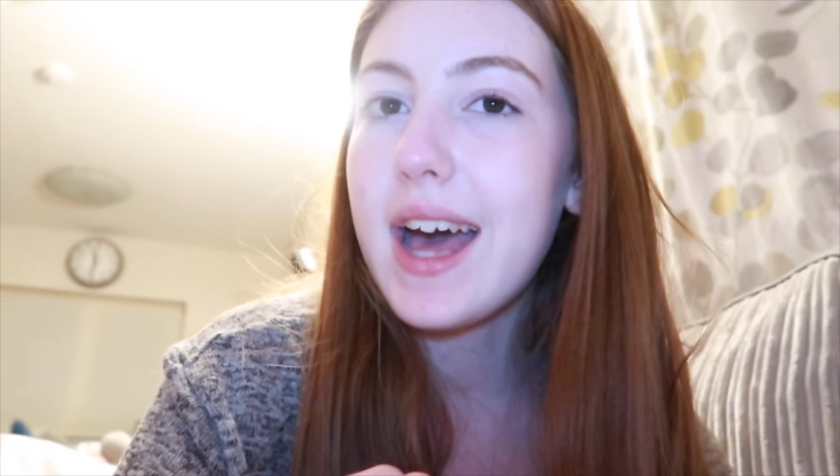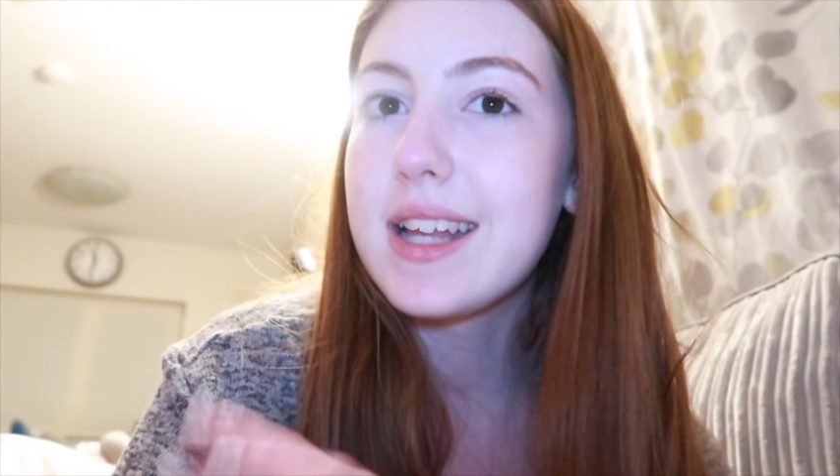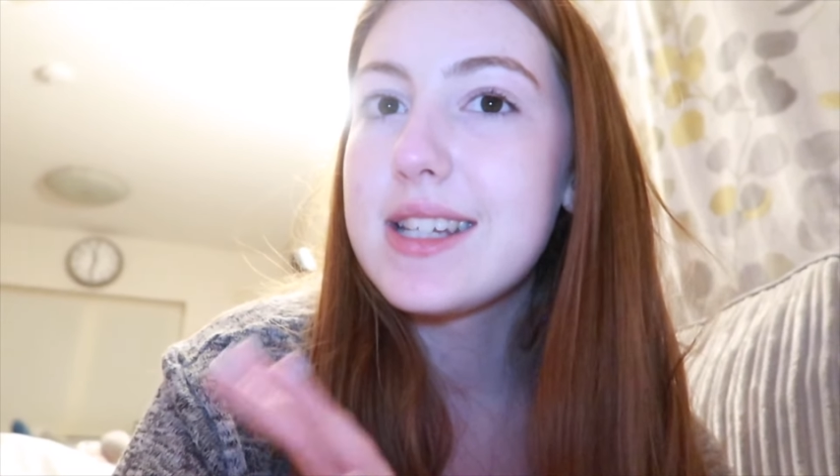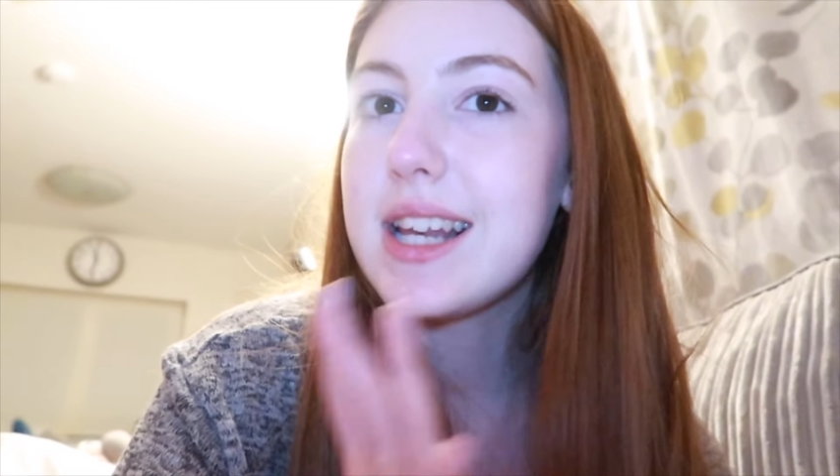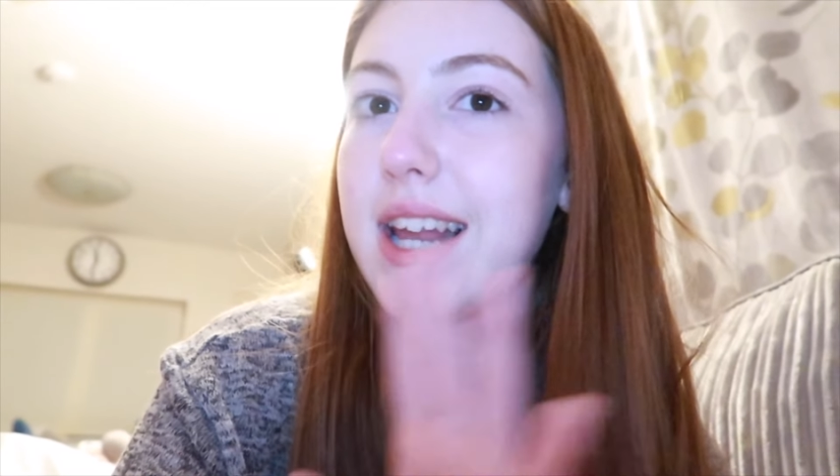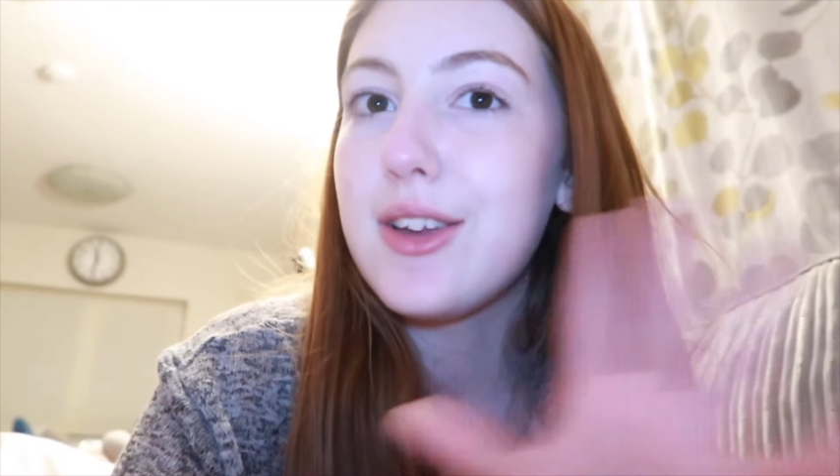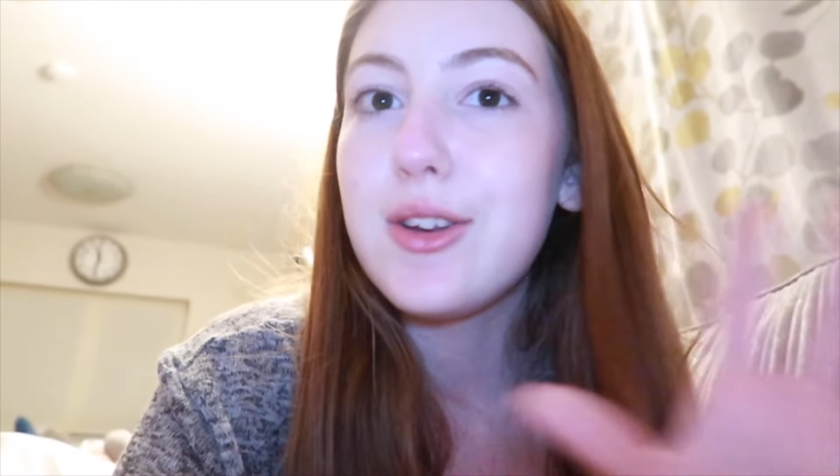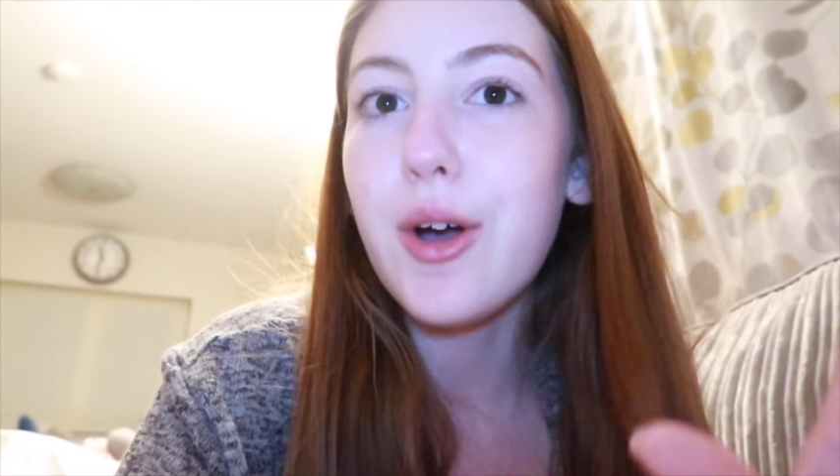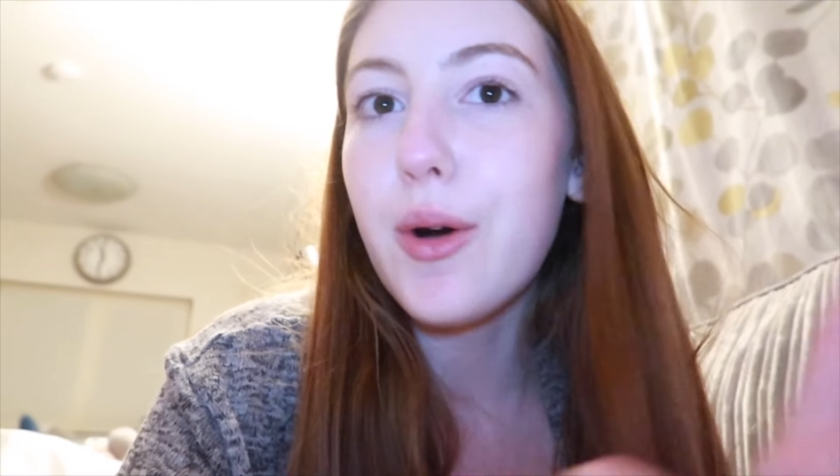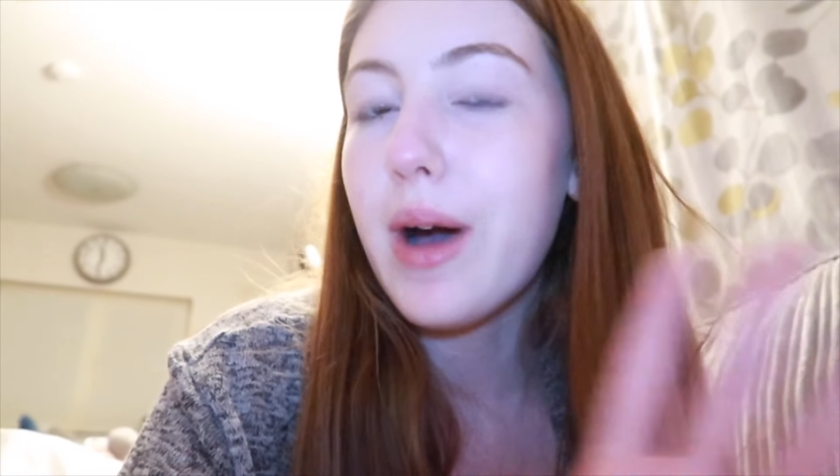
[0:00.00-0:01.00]
and let you
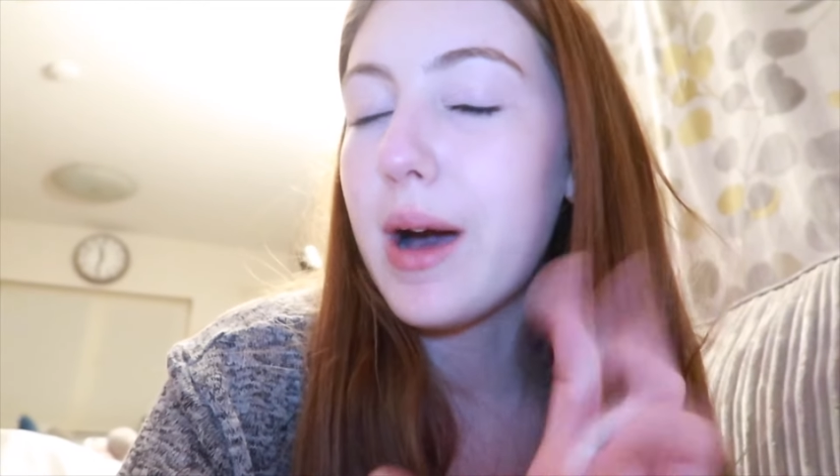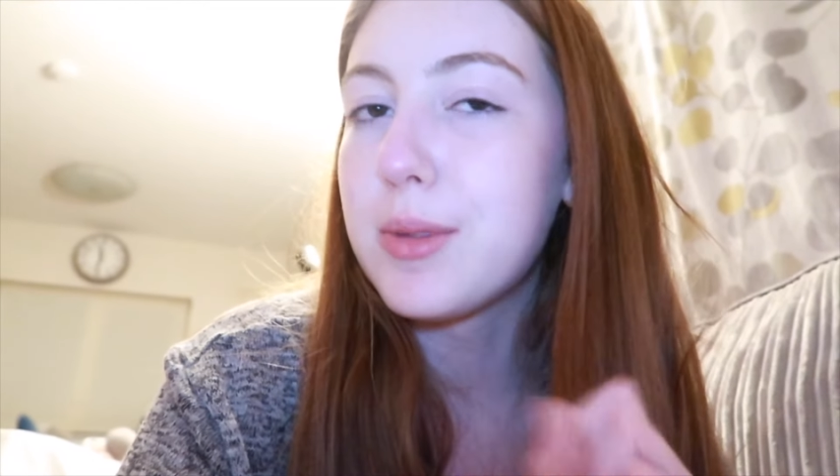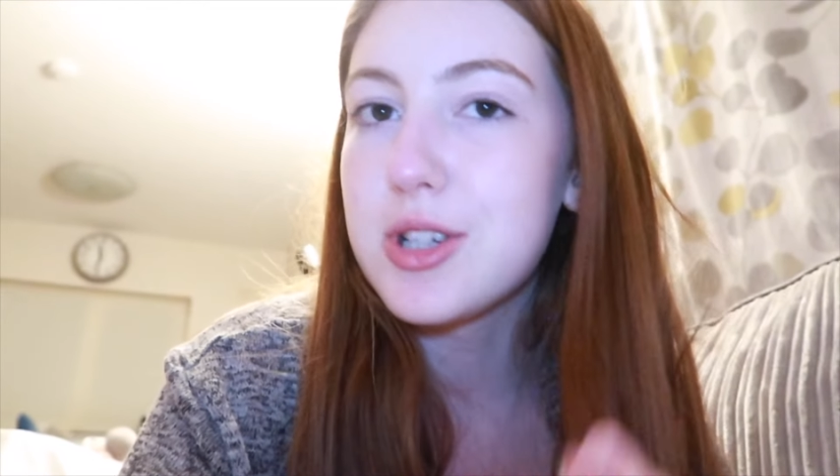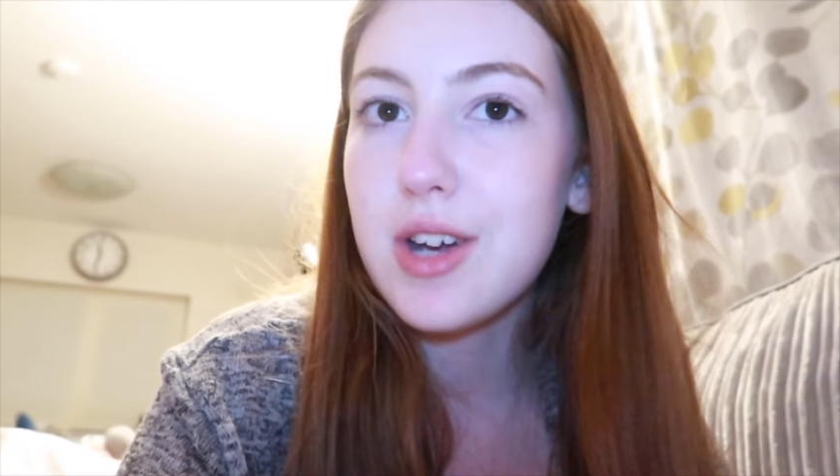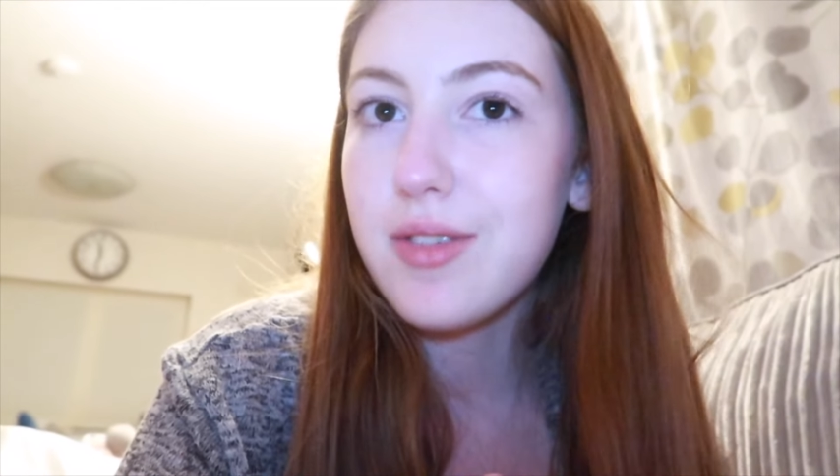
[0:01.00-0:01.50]
know how much I